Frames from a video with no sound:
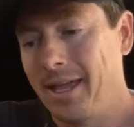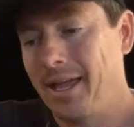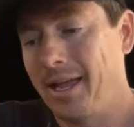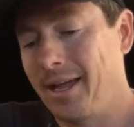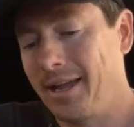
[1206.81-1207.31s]

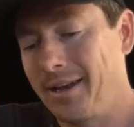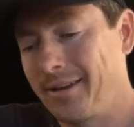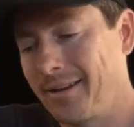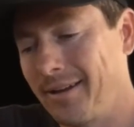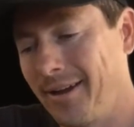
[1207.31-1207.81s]
And,
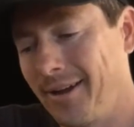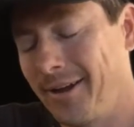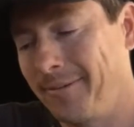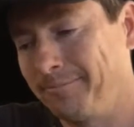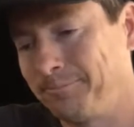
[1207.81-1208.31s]

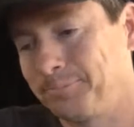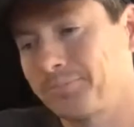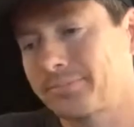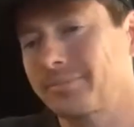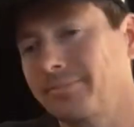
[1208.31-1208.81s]

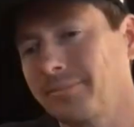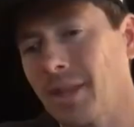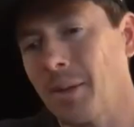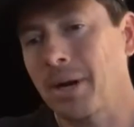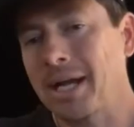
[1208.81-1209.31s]

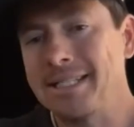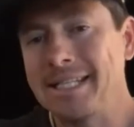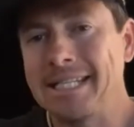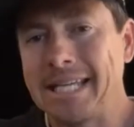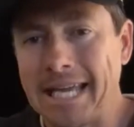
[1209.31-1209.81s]
but I
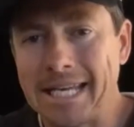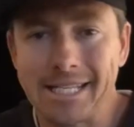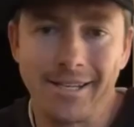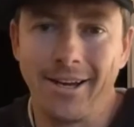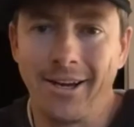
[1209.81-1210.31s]
didn't
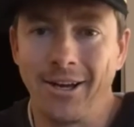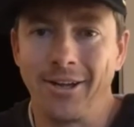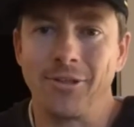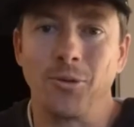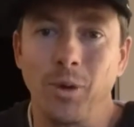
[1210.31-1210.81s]
get
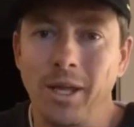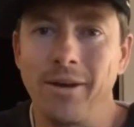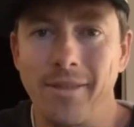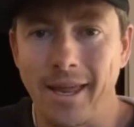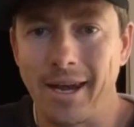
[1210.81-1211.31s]
the
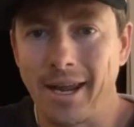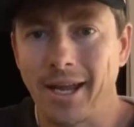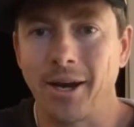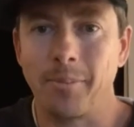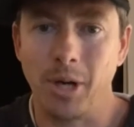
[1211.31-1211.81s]
win then. I
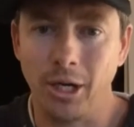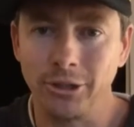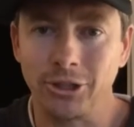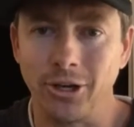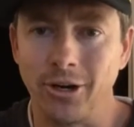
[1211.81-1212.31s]
got a
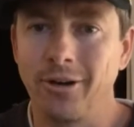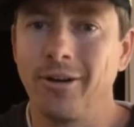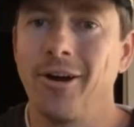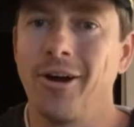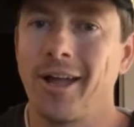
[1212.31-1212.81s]
puncture
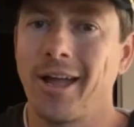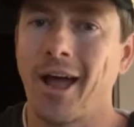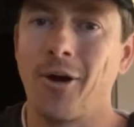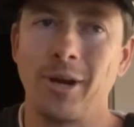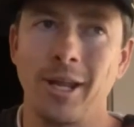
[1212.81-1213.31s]

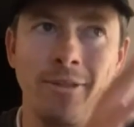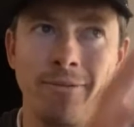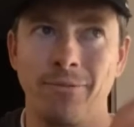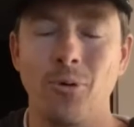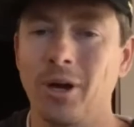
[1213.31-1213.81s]
out in the
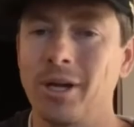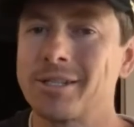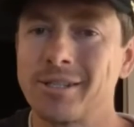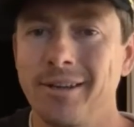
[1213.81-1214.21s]
forest.